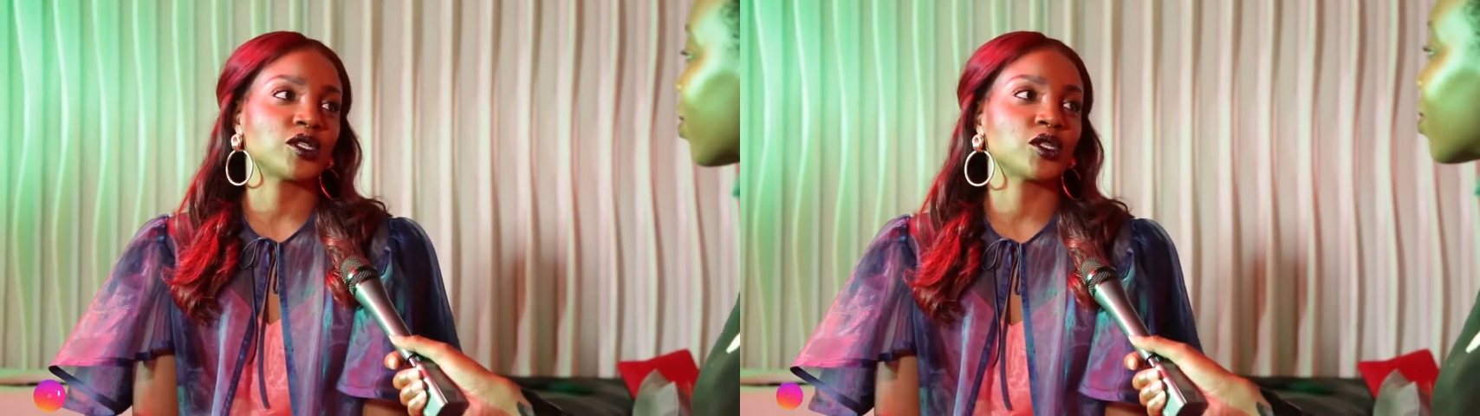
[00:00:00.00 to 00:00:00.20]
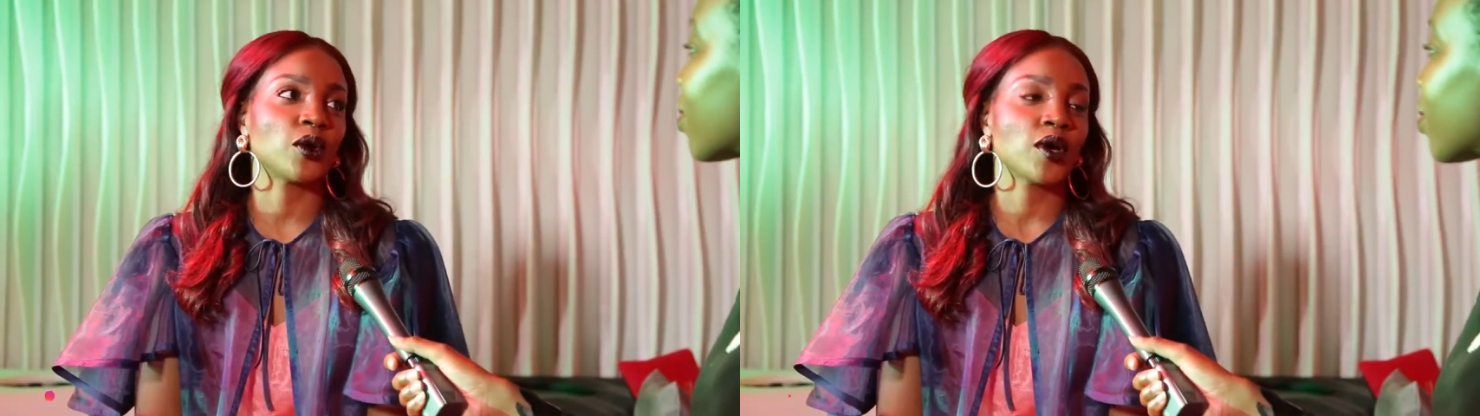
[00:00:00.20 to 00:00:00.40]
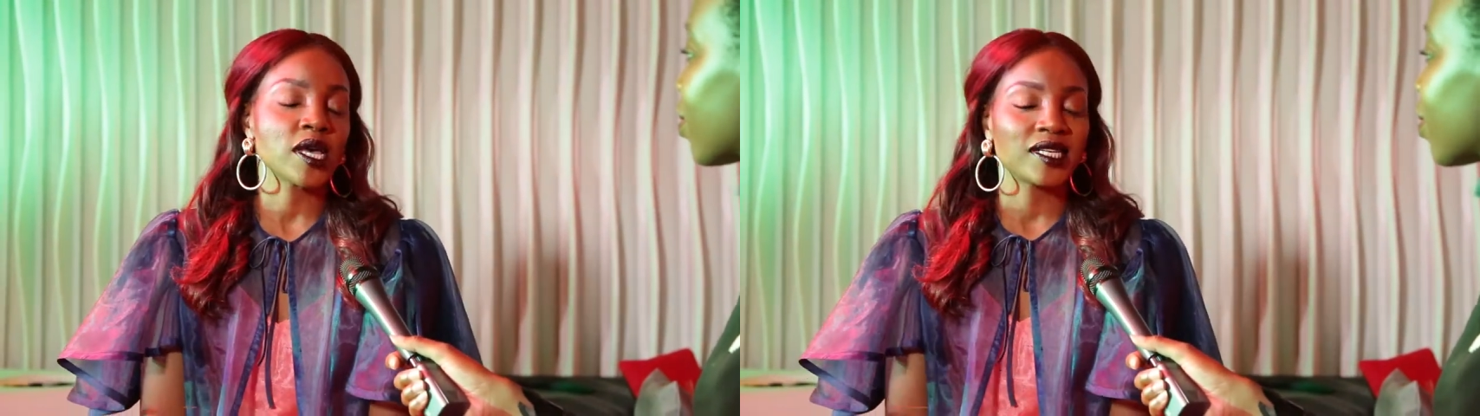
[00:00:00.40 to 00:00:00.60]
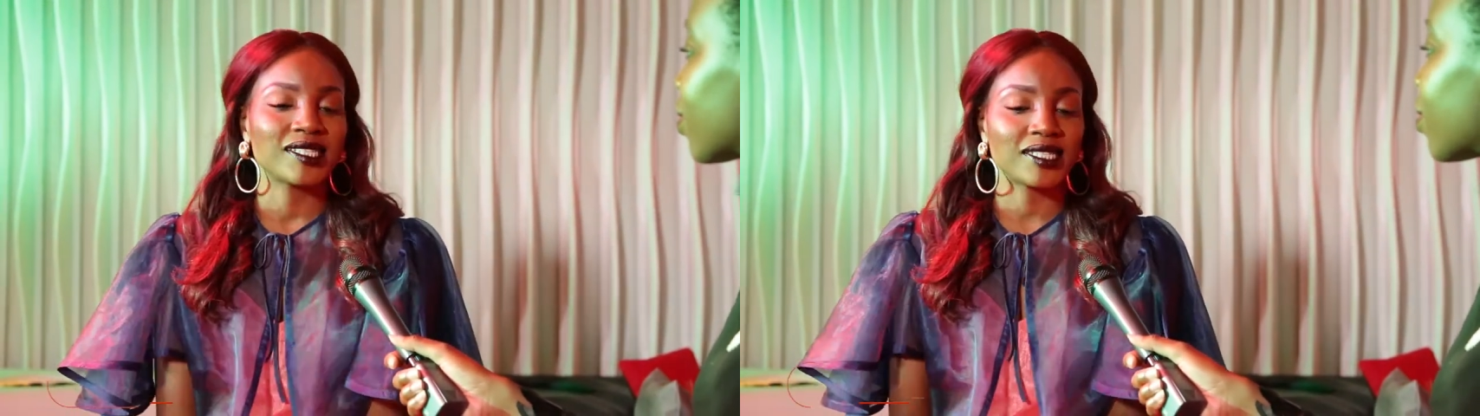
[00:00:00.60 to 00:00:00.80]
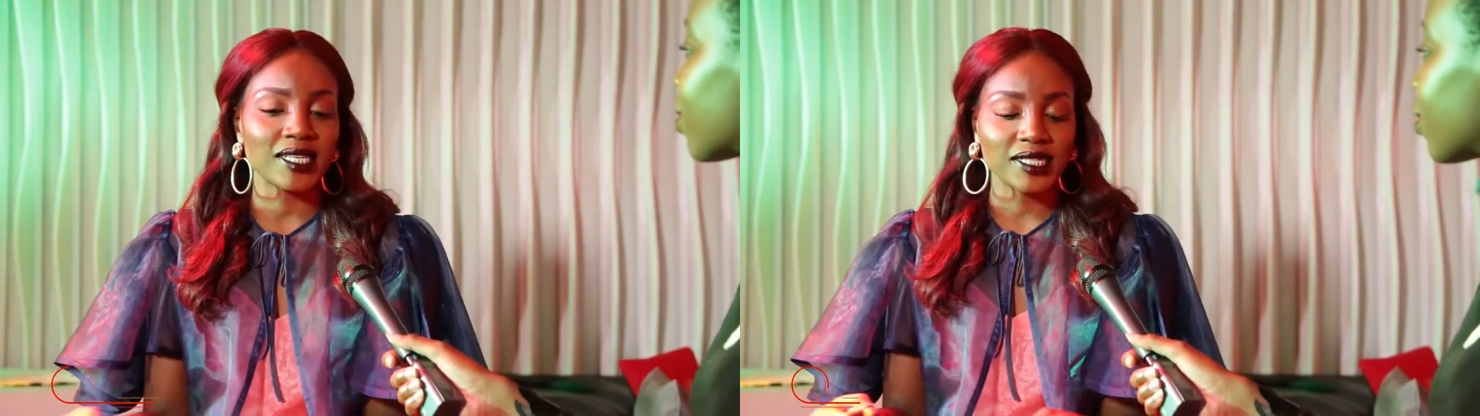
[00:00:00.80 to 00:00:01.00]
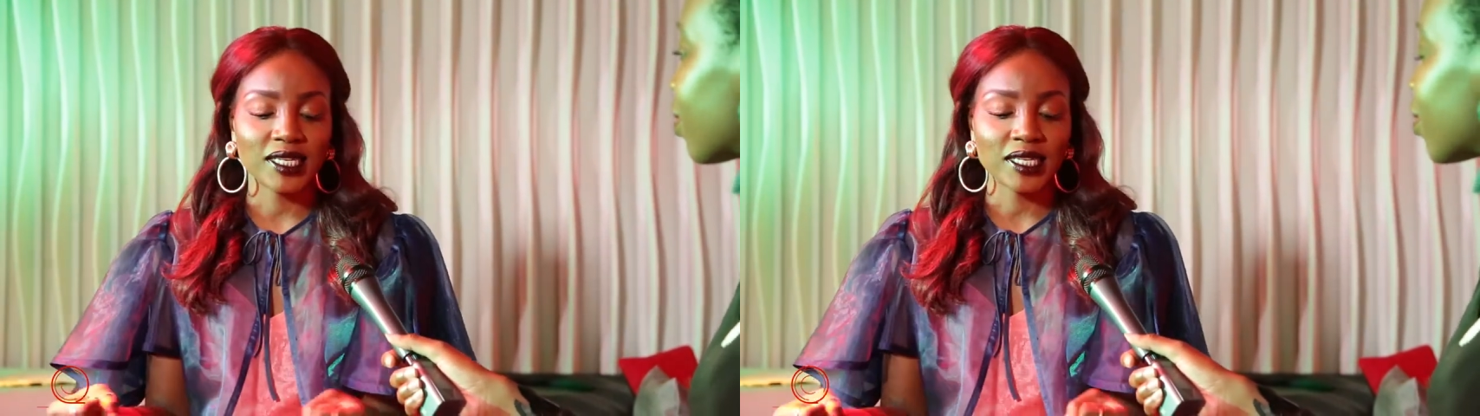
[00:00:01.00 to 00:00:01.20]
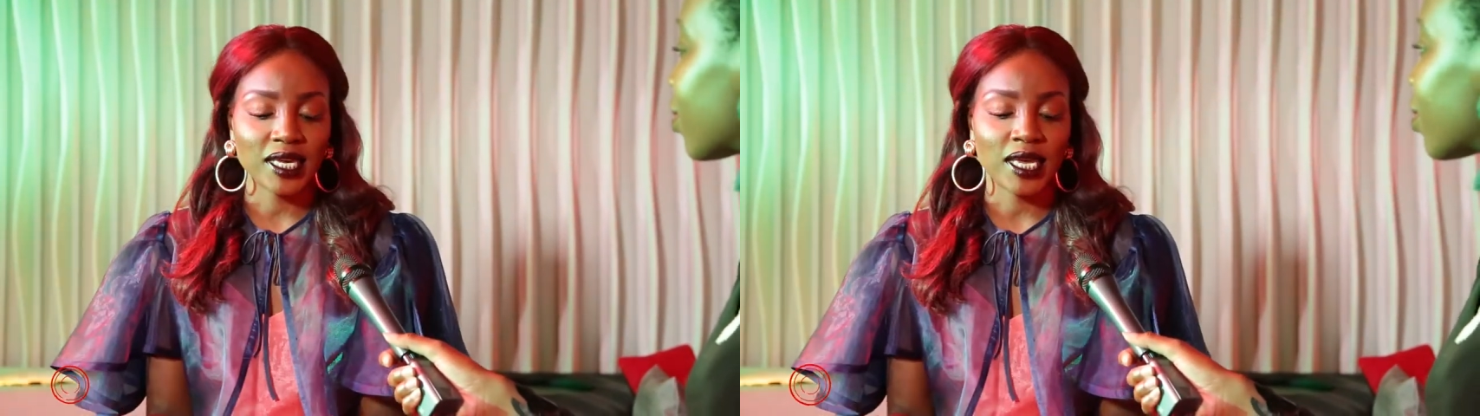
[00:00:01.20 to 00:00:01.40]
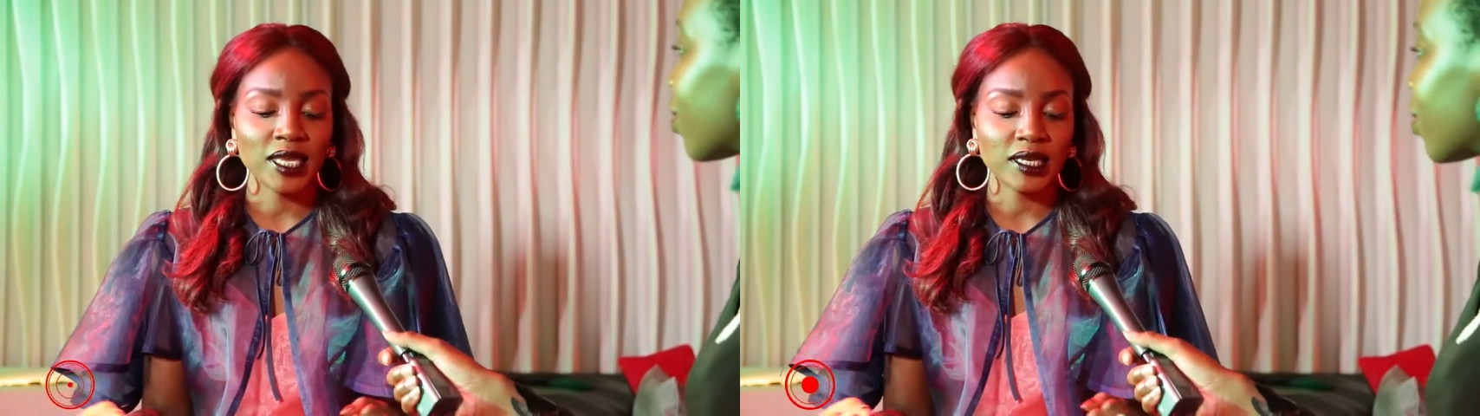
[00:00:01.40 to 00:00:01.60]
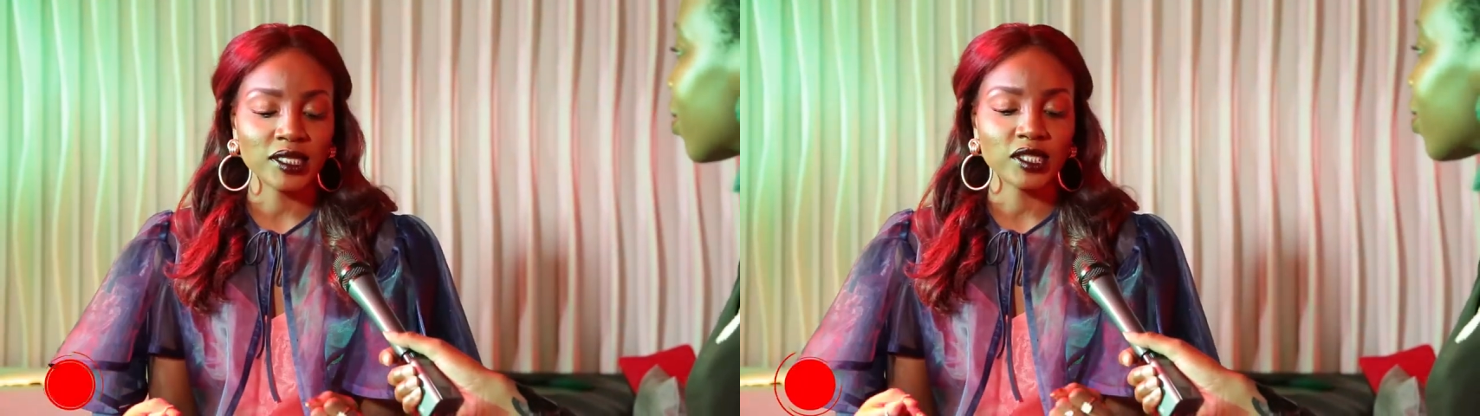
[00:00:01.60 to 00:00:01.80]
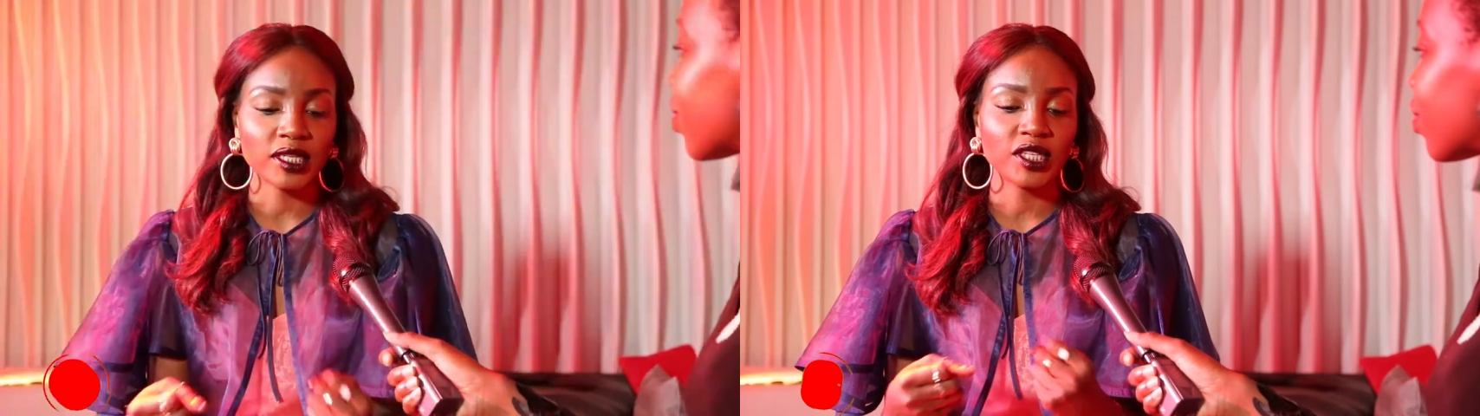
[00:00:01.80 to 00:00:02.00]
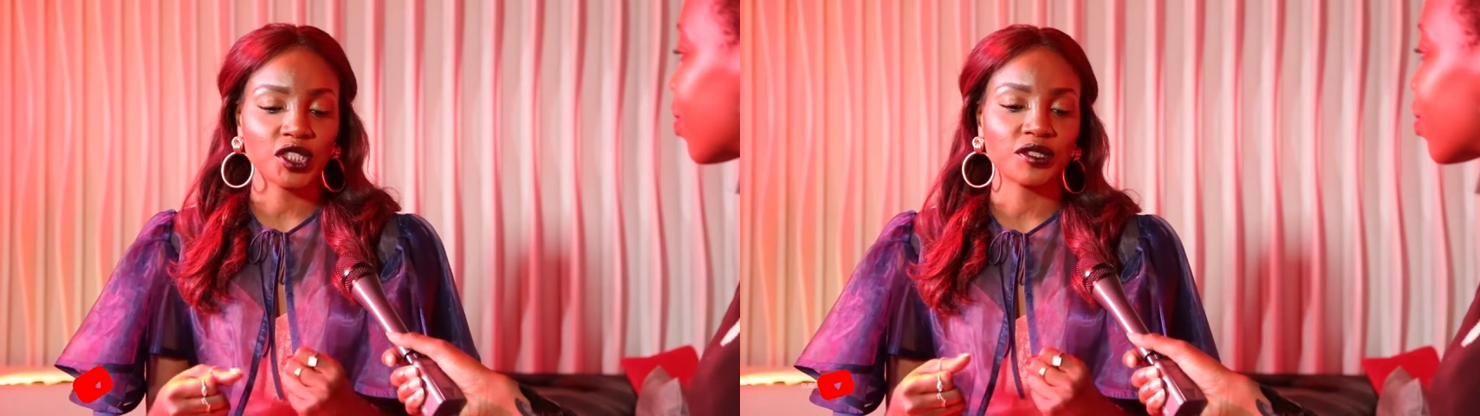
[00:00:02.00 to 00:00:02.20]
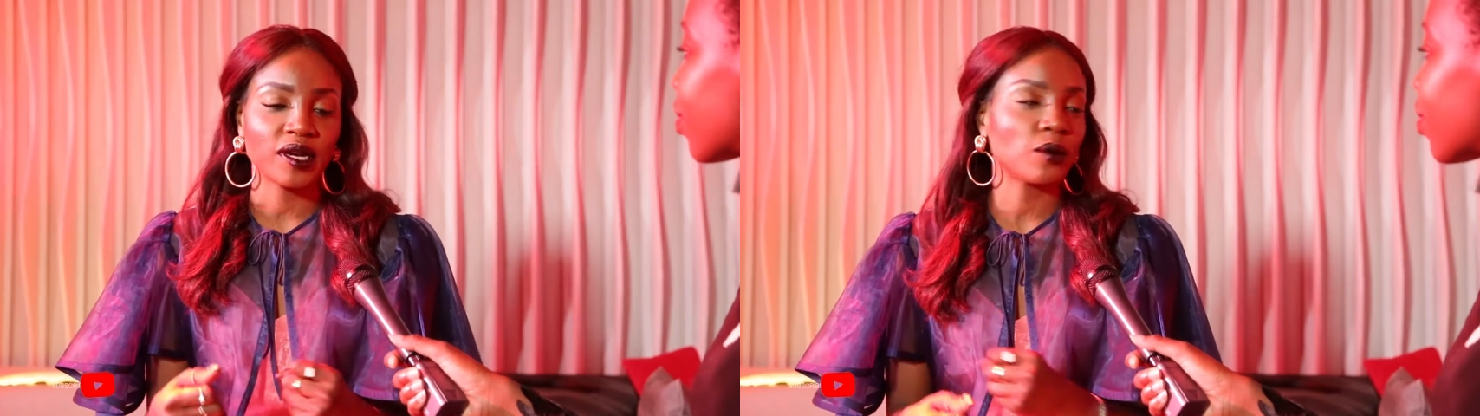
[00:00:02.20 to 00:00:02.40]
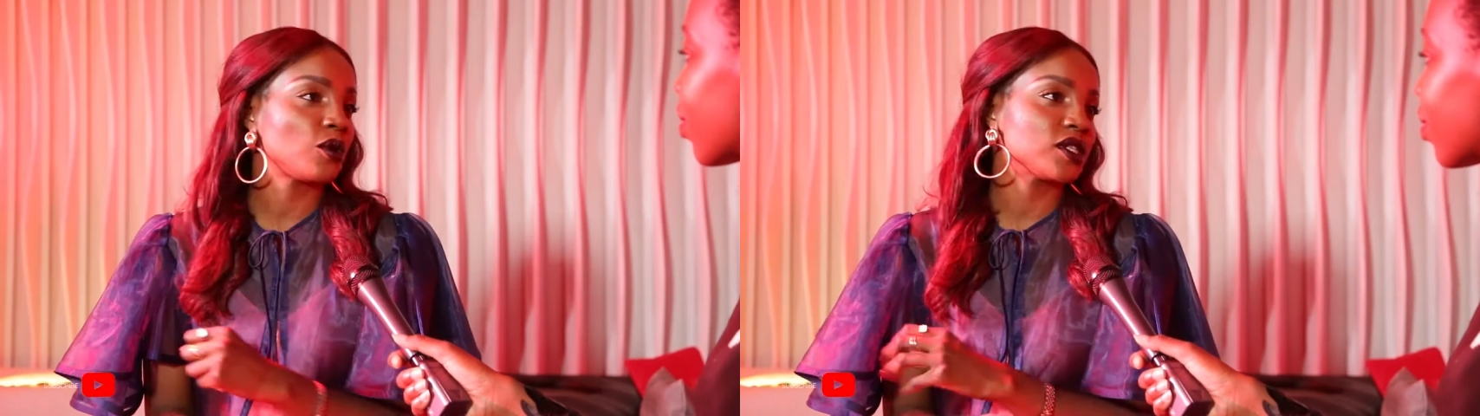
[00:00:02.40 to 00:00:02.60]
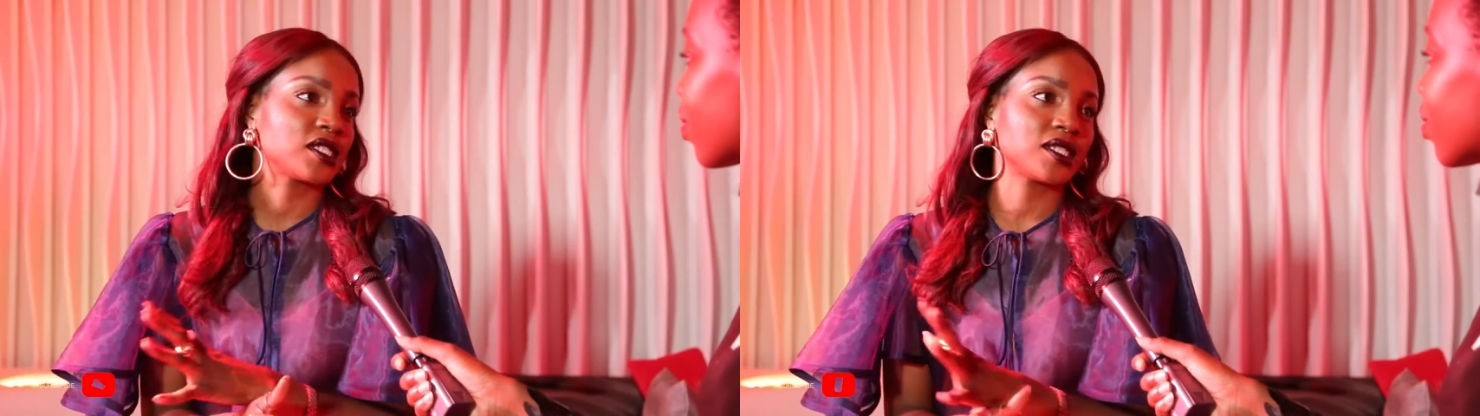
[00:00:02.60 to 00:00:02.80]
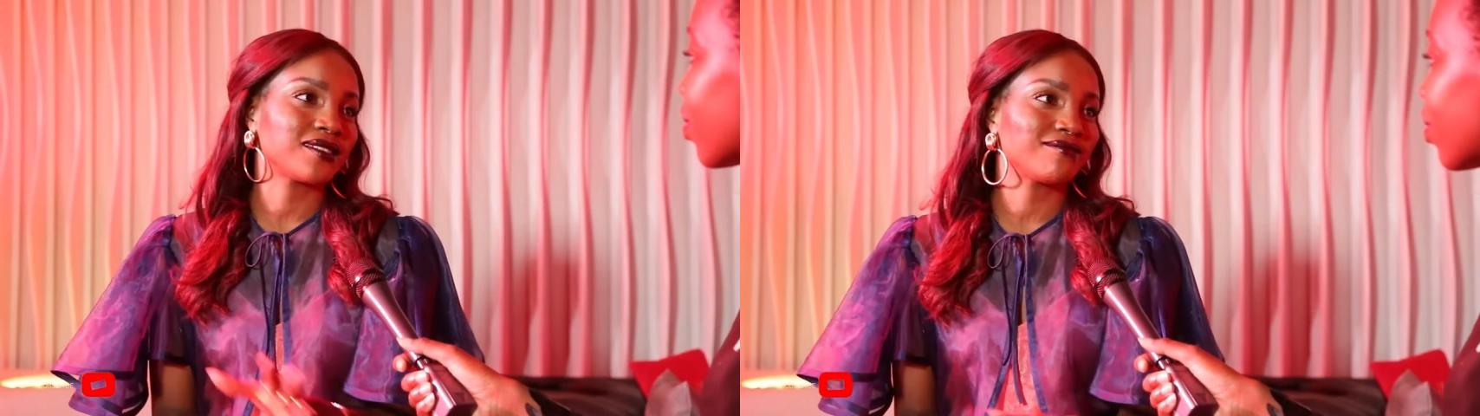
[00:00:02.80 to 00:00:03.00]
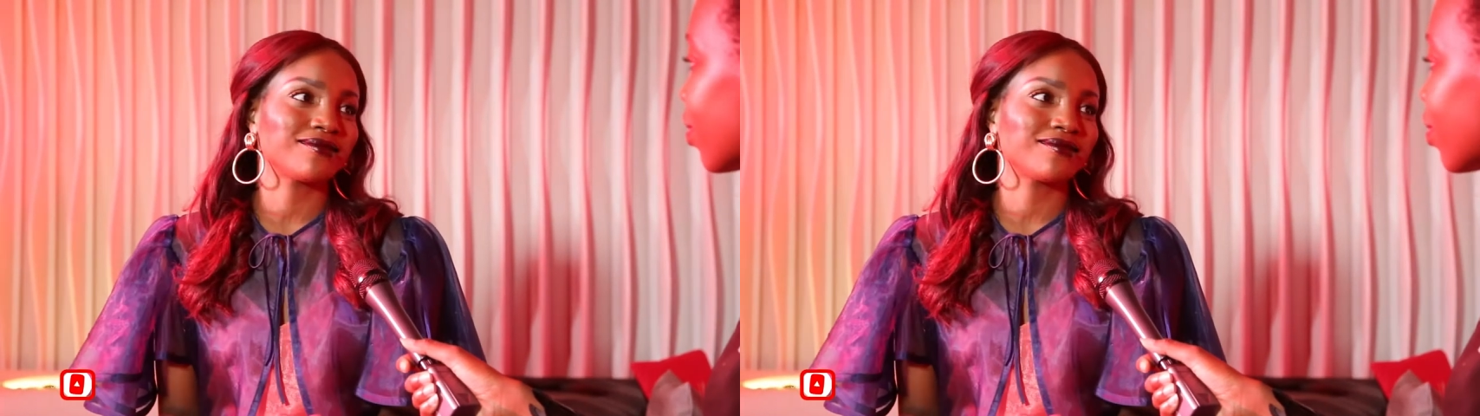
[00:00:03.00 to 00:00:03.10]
So settling in to Nigeria was